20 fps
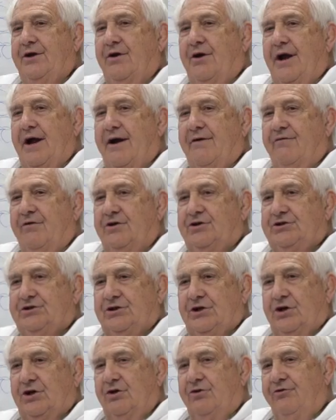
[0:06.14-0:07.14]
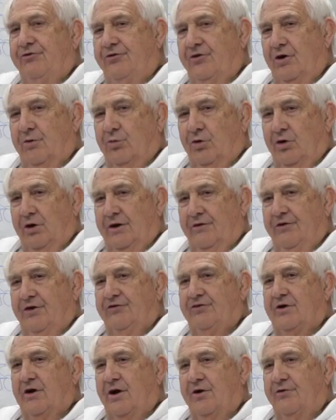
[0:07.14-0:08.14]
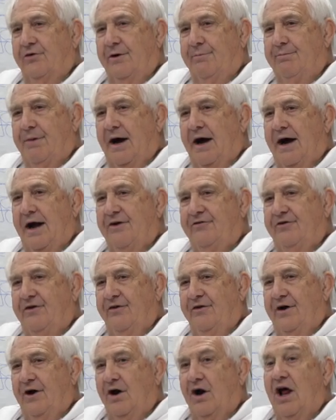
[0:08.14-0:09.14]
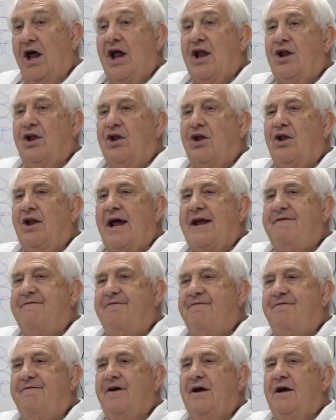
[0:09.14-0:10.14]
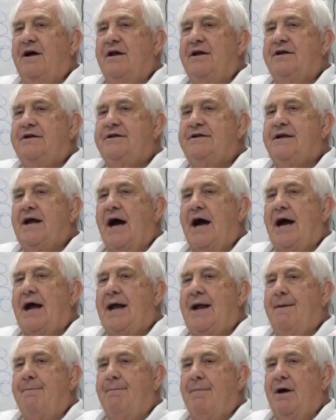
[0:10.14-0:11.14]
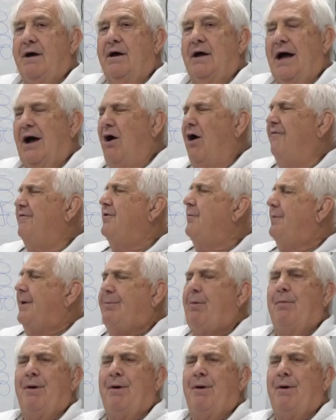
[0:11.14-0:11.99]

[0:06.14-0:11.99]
your average consumer in this country buys in their lifetime? How often do people